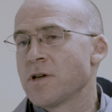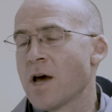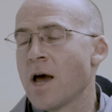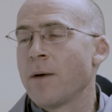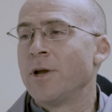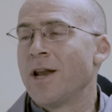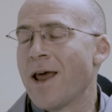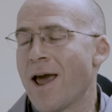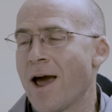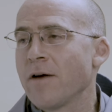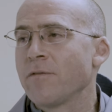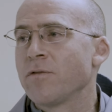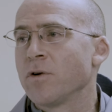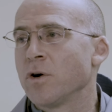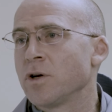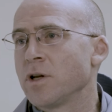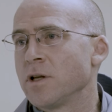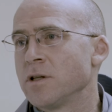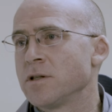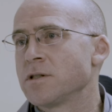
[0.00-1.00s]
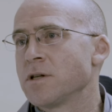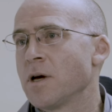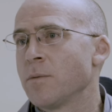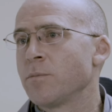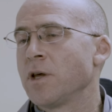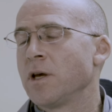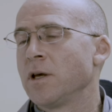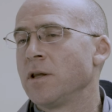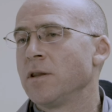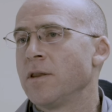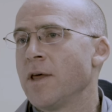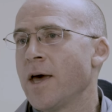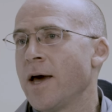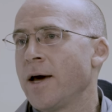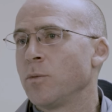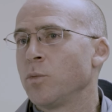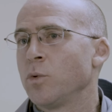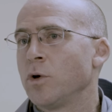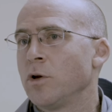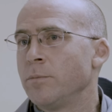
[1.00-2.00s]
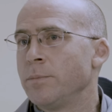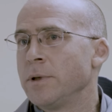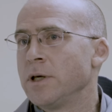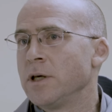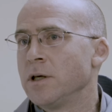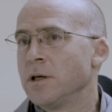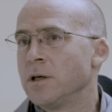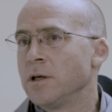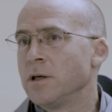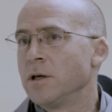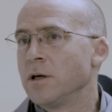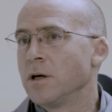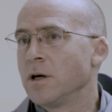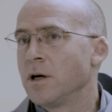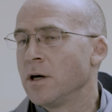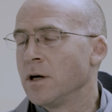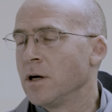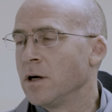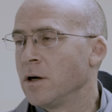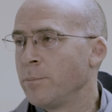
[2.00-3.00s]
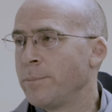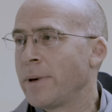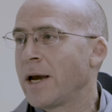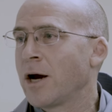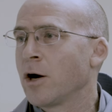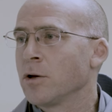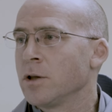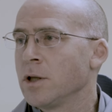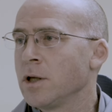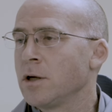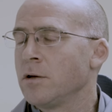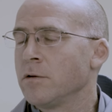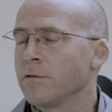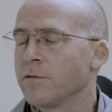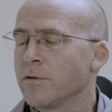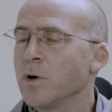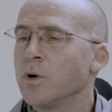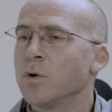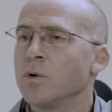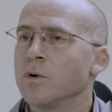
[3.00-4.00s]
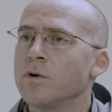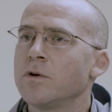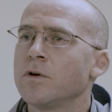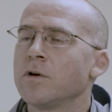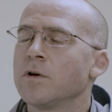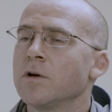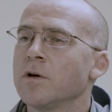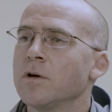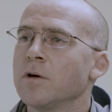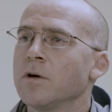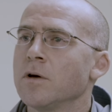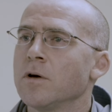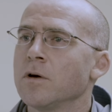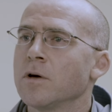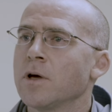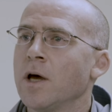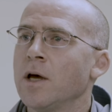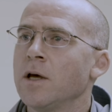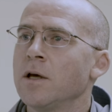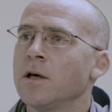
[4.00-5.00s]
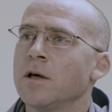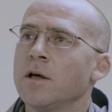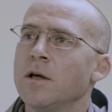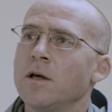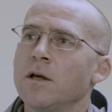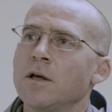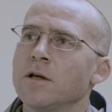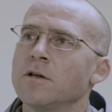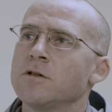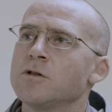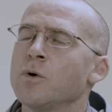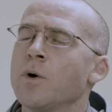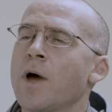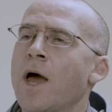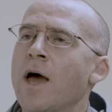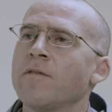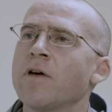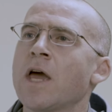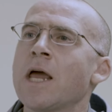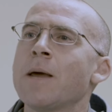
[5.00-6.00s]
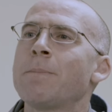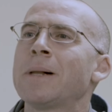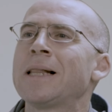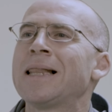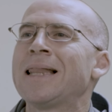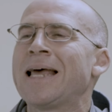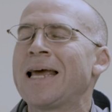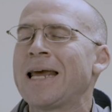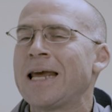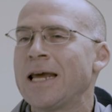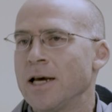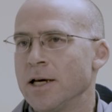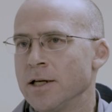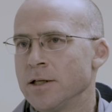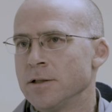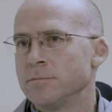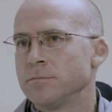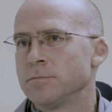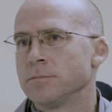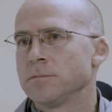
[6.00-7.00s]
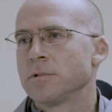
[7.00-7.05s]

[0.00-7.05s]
of time and effort in something that will be uh, bear little fruit okay, is to have a plan,